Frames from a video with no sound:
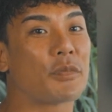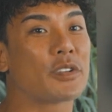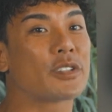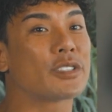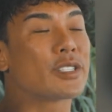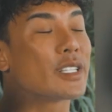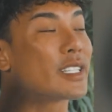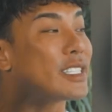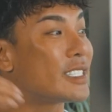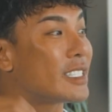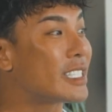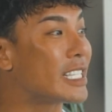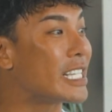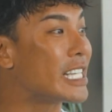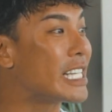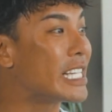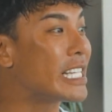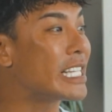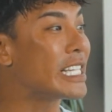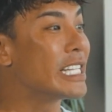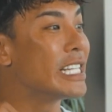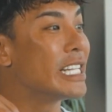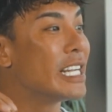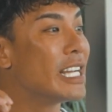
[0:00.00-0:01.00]
to
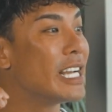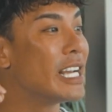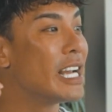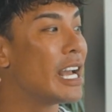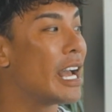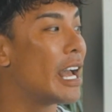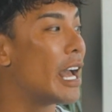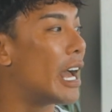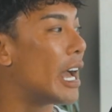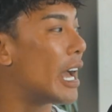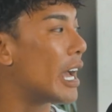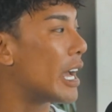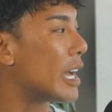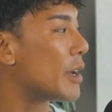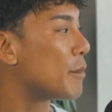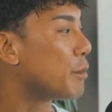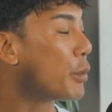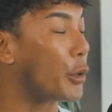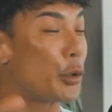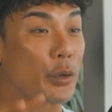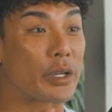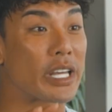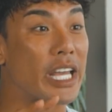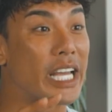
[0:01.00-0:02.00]
see
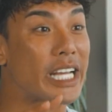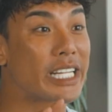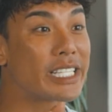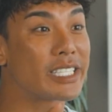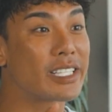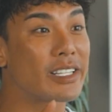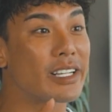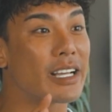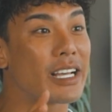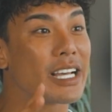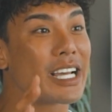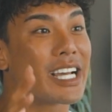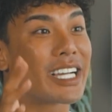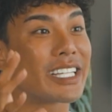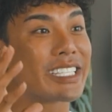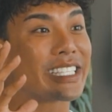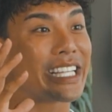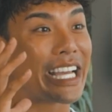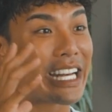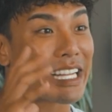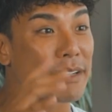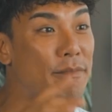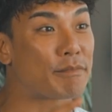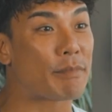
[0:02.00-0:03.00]
Phuket
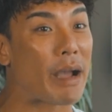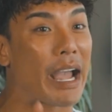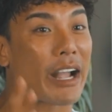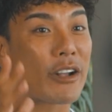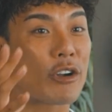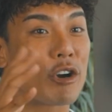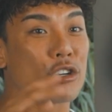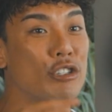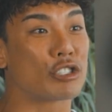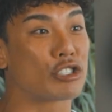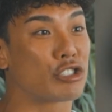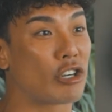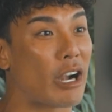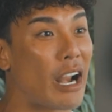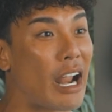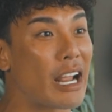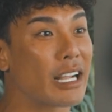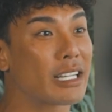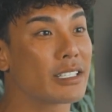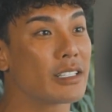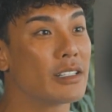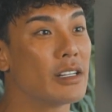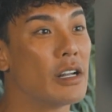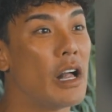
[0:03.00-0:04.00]
getting back on
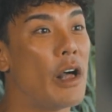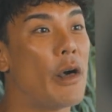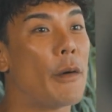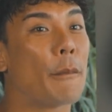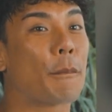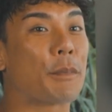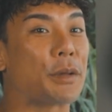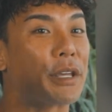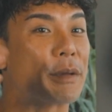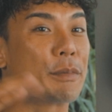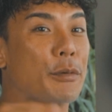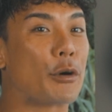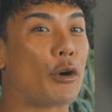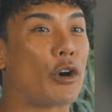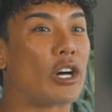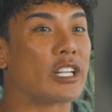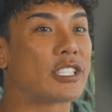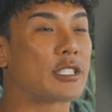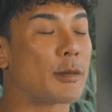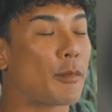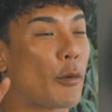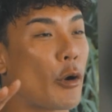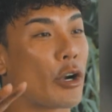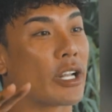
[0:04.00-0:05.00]
track, people are
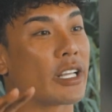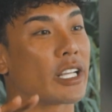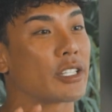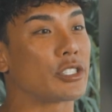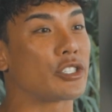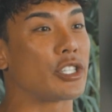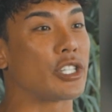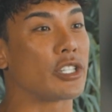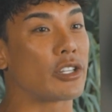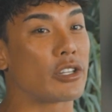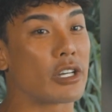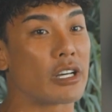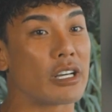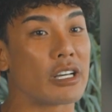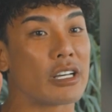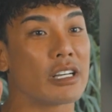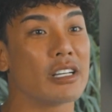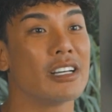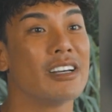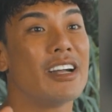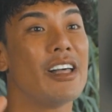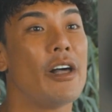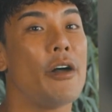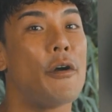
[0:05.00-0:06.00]
supporting each other.
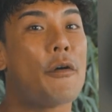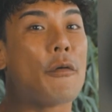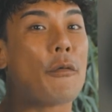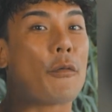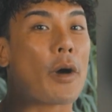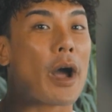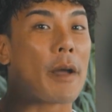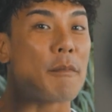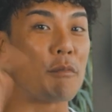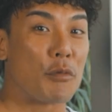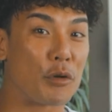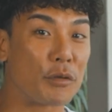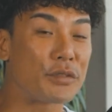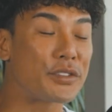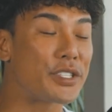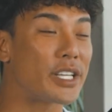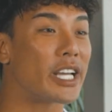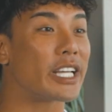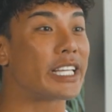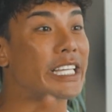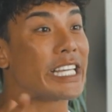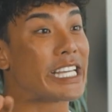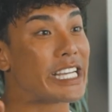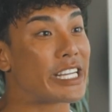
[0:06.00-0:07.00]
I moved
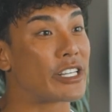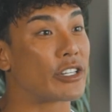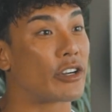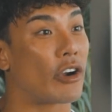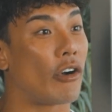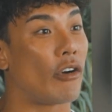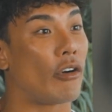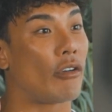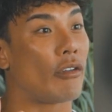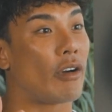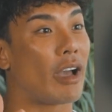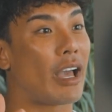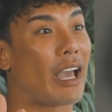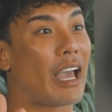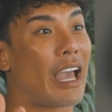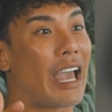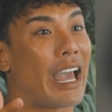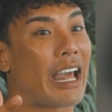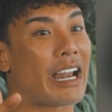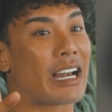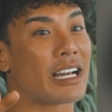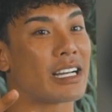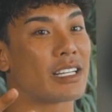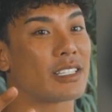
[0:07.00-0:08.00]
here a year ago
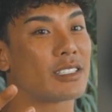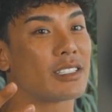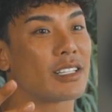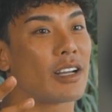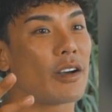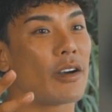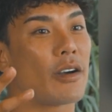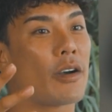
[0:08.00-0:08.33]
and